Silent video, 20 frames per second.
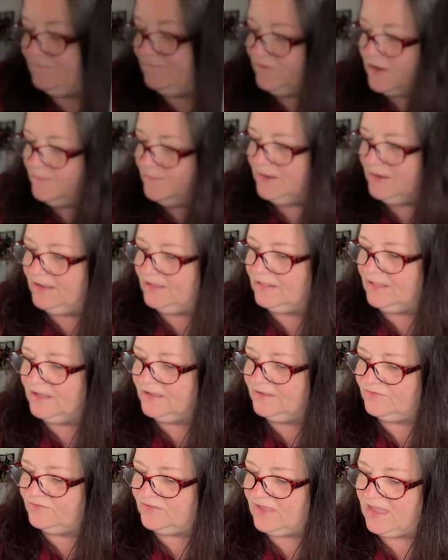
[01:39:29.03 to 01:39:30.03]
anybody
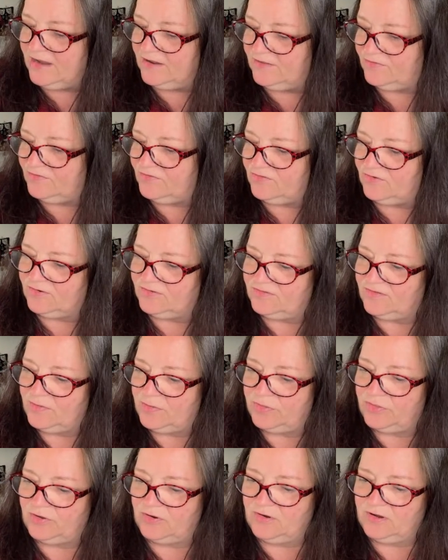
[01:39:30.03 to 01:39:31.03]
likes that, it starts at
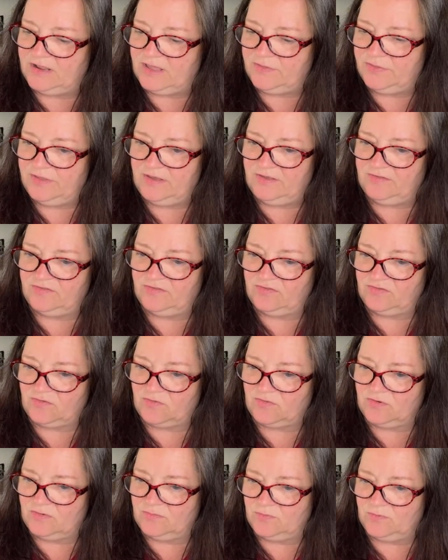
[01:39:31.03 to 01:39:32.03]
30. I think it's
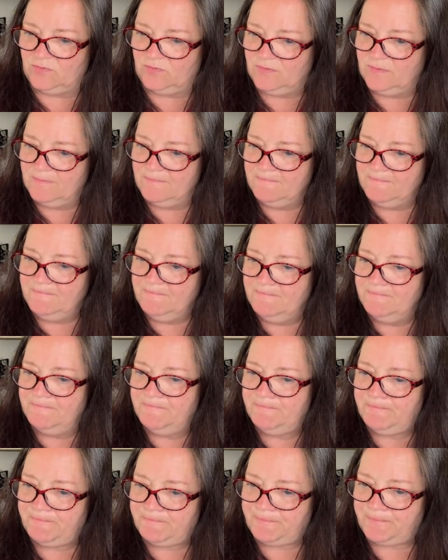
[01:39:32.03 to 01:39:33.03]
adorable.
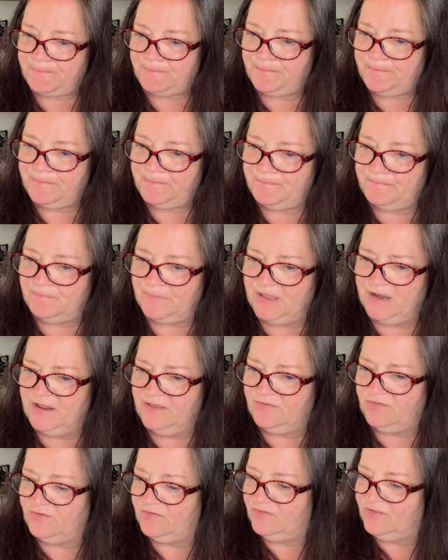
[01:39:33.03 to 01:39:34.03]
It is
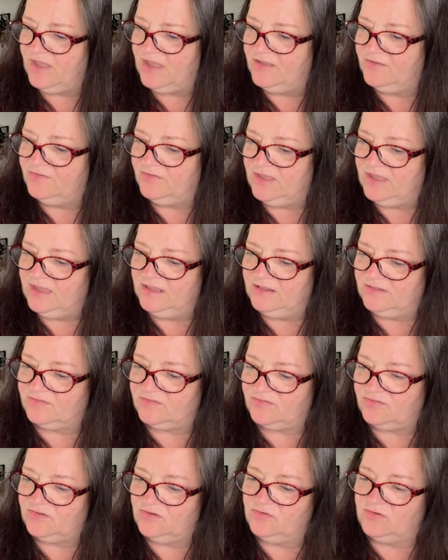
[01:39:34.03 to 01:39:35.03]
a size 8.
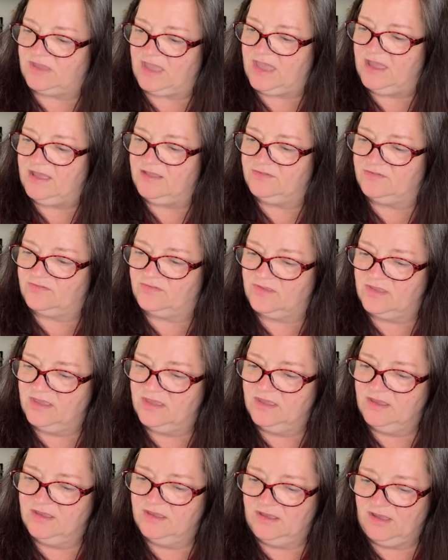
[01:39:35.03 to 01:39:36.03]
It's 2 cats.
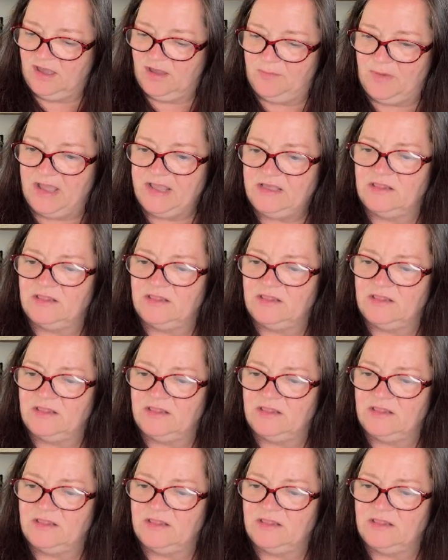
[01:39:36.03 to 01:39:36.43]
I